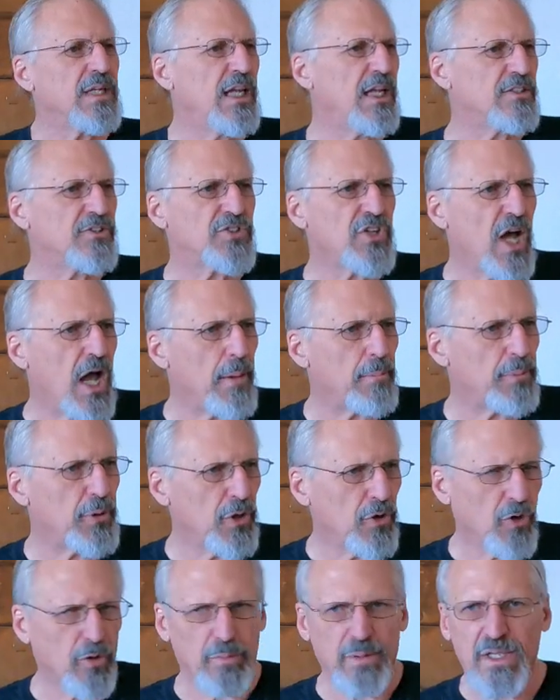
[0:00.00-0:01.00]
it's not
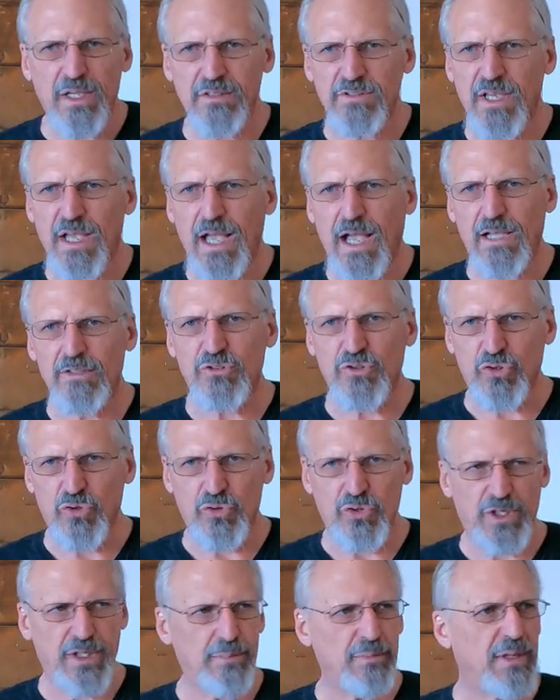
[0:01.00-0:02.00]
pure because it has
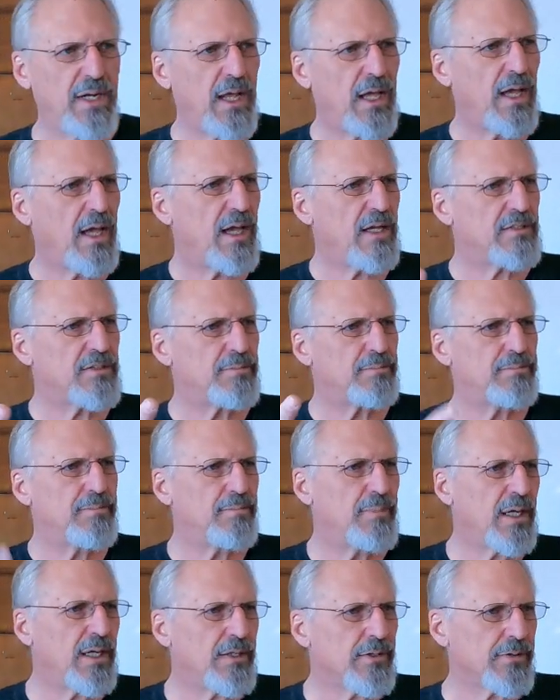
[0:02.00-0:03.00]
cream and it has
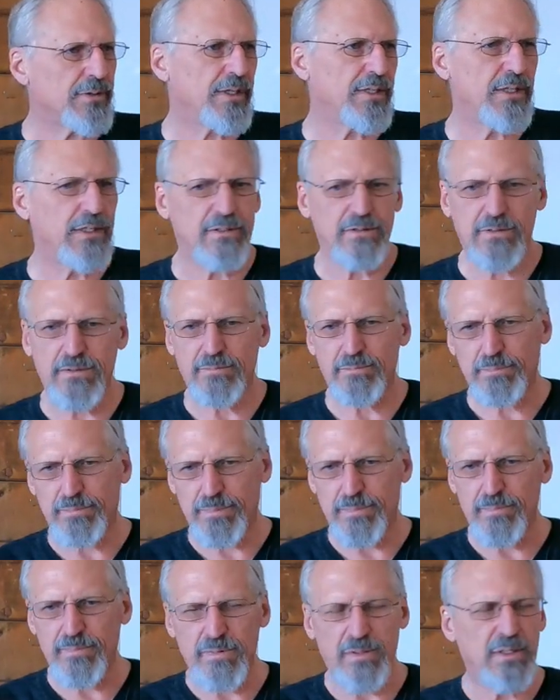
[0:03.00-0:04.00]
butter in it.
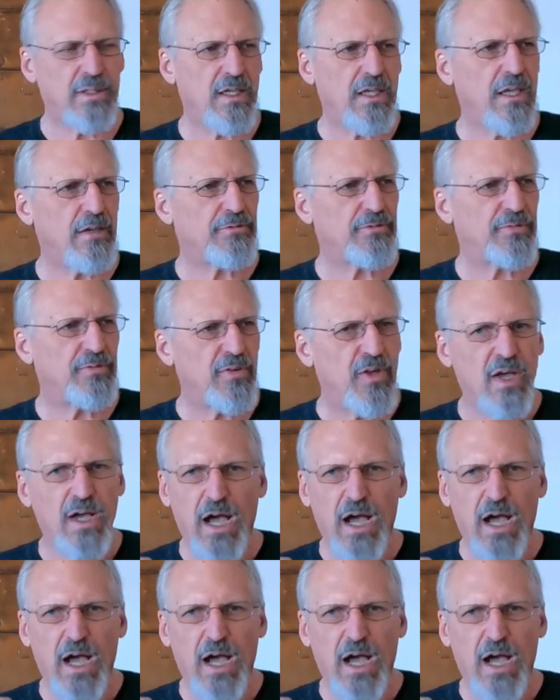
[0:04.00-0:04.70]
If